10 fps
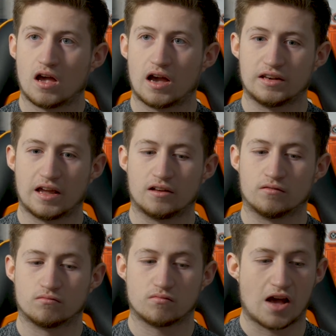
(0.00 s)
And
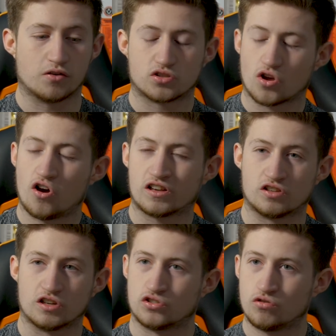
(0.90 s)
then I was talking to
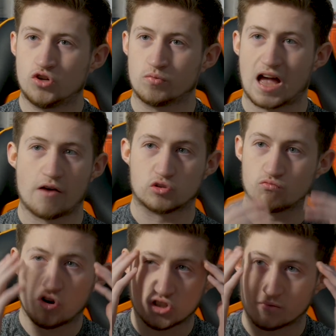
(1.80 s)
these YouTubers that I was
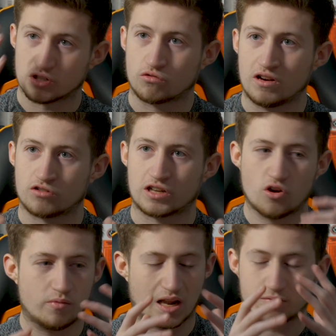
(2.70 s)
watching on my screen. I was like, oh
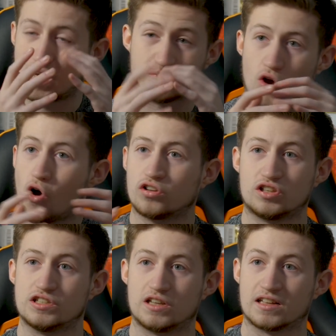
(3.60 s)
my God, I'm talking to
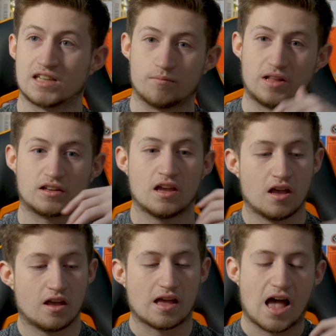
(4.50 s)
these guys. I'm like
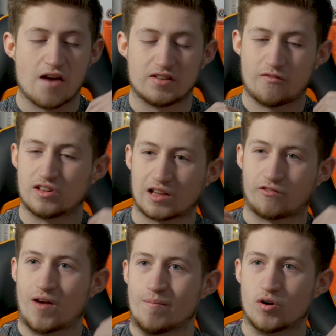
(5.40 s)
having like
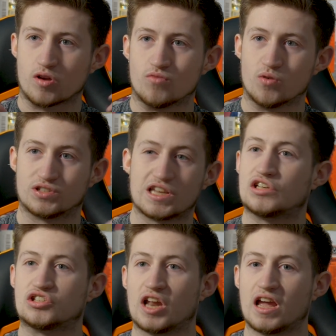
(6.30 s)
fanboy moments
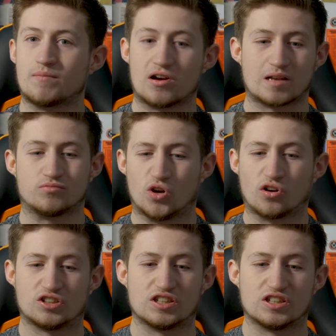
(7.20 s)
each day about I'm talking to